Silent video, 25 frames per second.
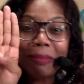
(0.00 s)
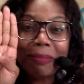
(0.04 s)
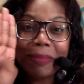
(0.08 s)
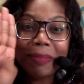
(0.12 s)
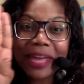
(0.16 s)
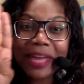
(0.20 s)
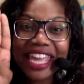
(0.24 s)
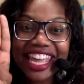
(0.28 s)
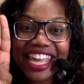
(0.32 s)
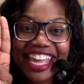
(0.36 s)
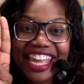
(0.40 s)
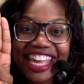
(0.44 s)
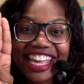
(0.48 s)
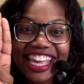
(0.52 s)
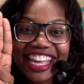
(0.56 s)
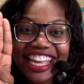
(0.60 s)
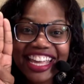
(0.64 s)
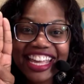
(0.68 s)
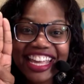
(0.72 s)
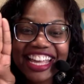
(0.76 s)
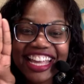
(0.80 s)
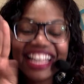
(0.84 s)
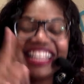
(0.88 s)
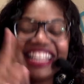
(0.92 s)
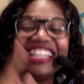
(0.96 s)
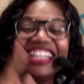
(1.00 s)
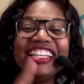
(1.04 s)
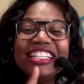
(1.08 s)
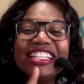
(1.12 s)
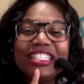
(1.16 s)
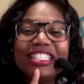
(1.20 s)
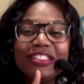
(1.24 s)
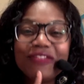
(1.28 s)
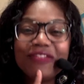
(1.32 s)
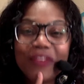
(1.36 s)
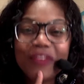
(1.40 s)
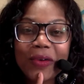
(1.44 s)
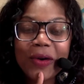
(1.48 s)
B
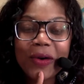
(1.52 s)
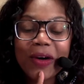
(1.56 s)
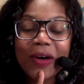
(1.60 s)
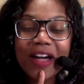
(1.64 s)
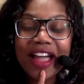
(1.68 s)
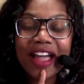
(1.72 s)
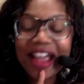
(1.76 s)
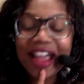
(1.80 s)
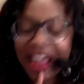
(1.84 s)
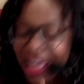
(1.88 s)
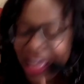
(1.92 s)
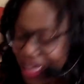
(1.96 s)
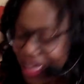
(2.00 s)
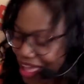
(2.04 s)
is for